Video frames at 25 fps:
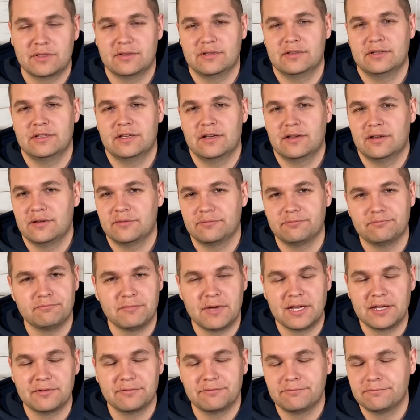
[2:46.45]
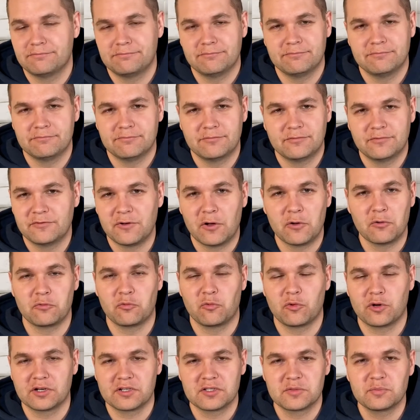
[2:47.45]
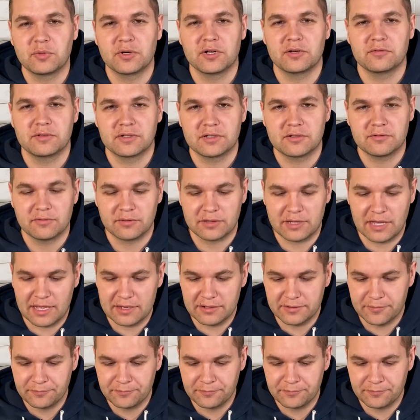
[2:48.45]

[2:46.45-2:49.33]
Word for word: Uh, uh, my phone works perfect for that.